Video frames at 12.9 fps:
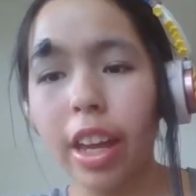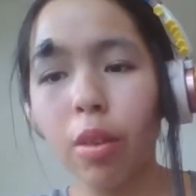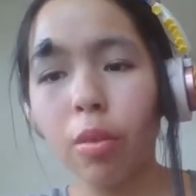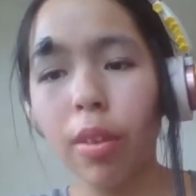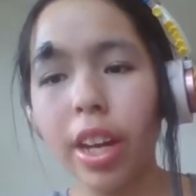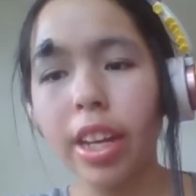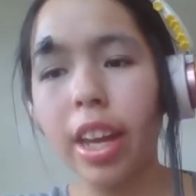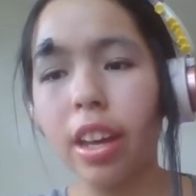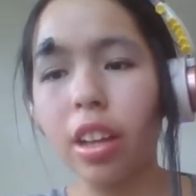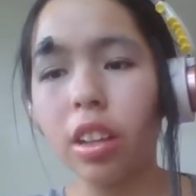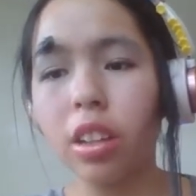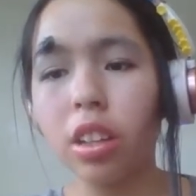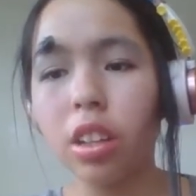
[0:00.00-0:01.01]
rake
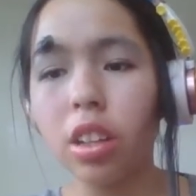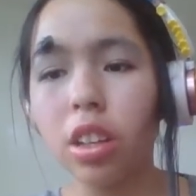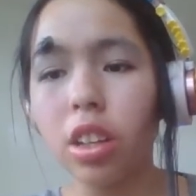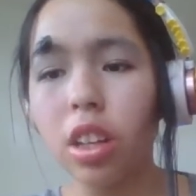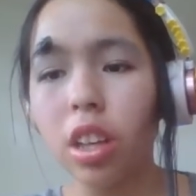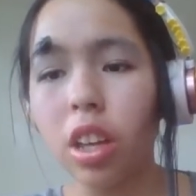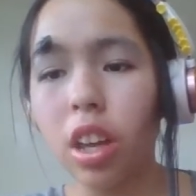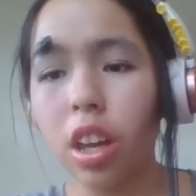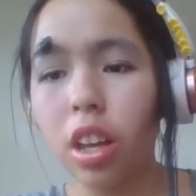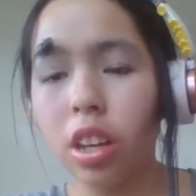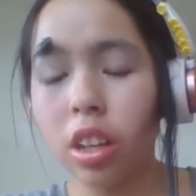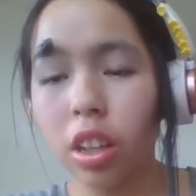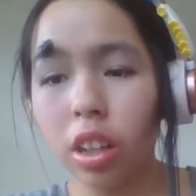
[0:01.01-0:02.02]
hill,
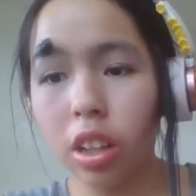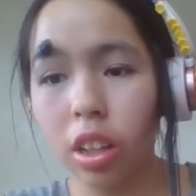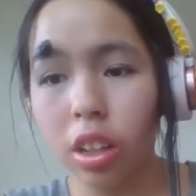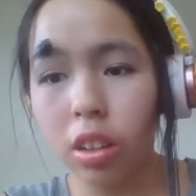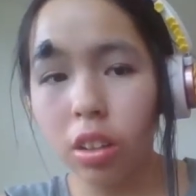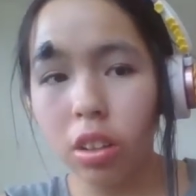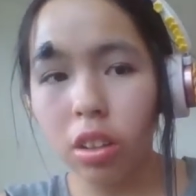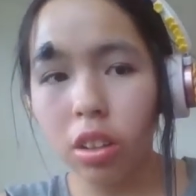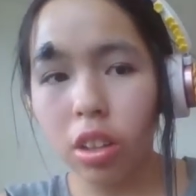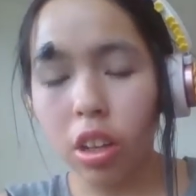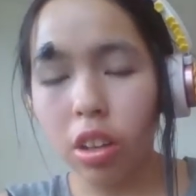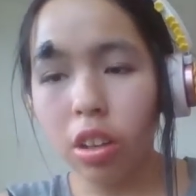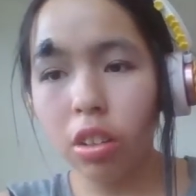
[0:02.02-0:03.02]
anal,
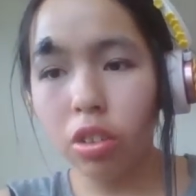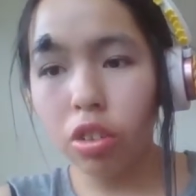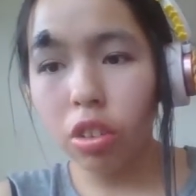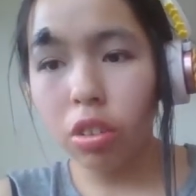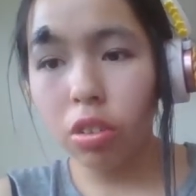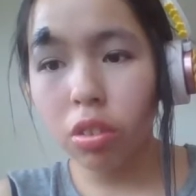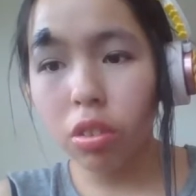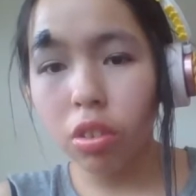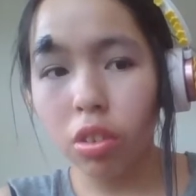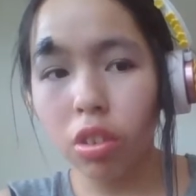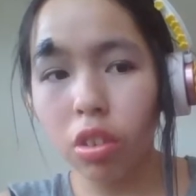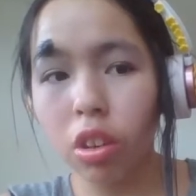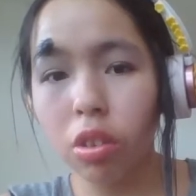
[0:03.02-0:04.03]
I don't know this
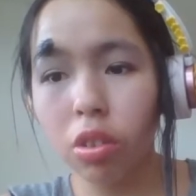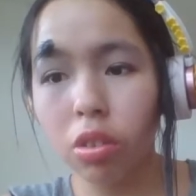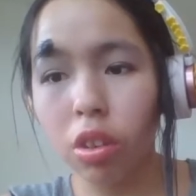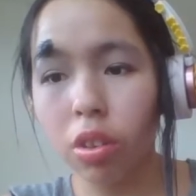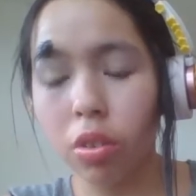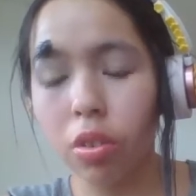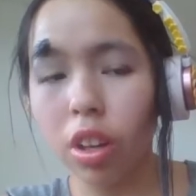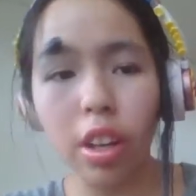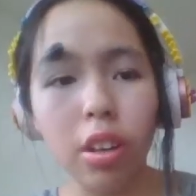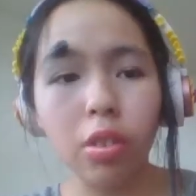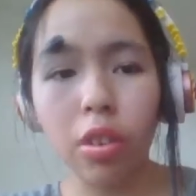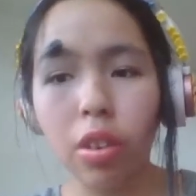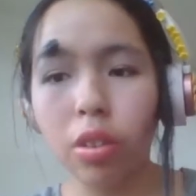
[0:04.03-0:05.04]

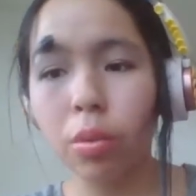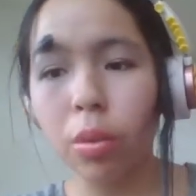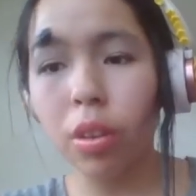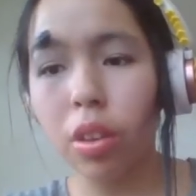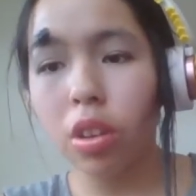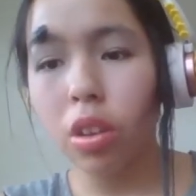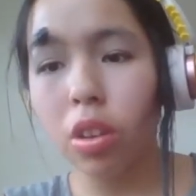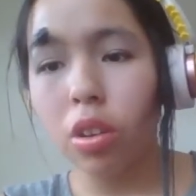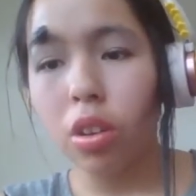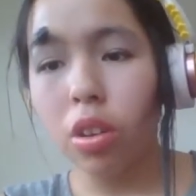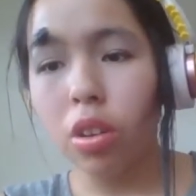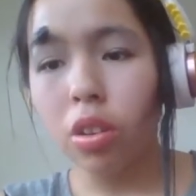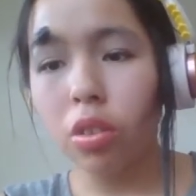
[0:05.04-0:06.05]

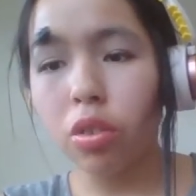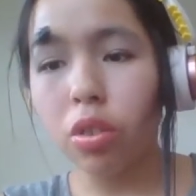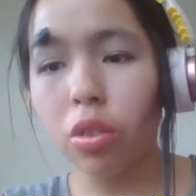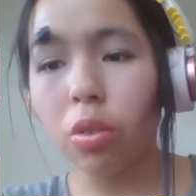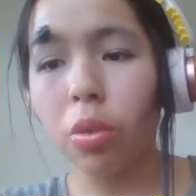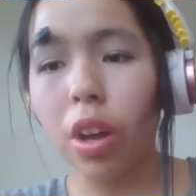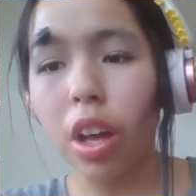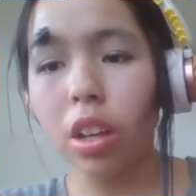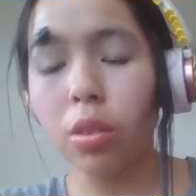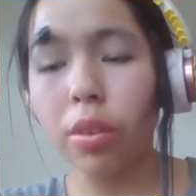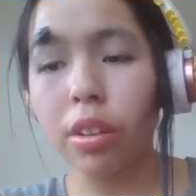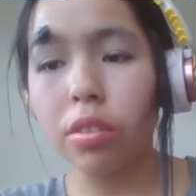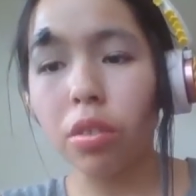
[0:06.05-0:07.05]
one, to
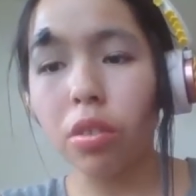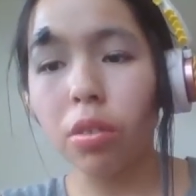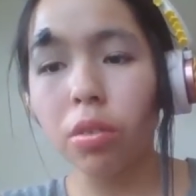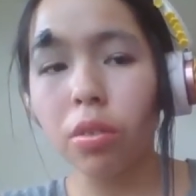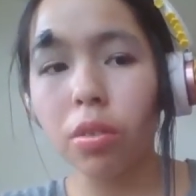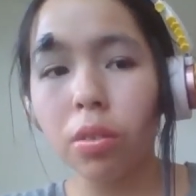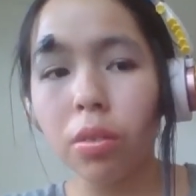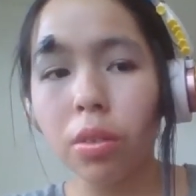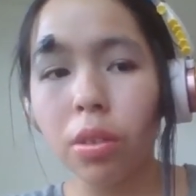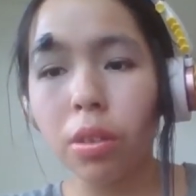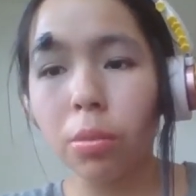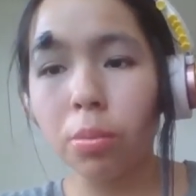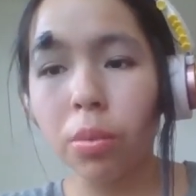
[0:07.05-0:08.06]
Hellraiser,
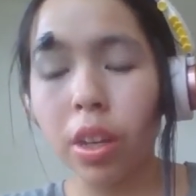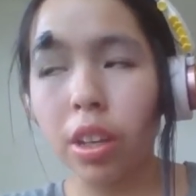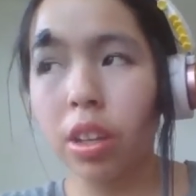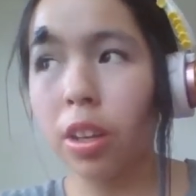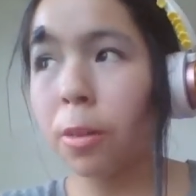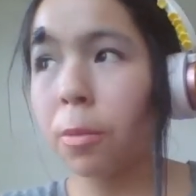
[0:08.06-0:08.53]
like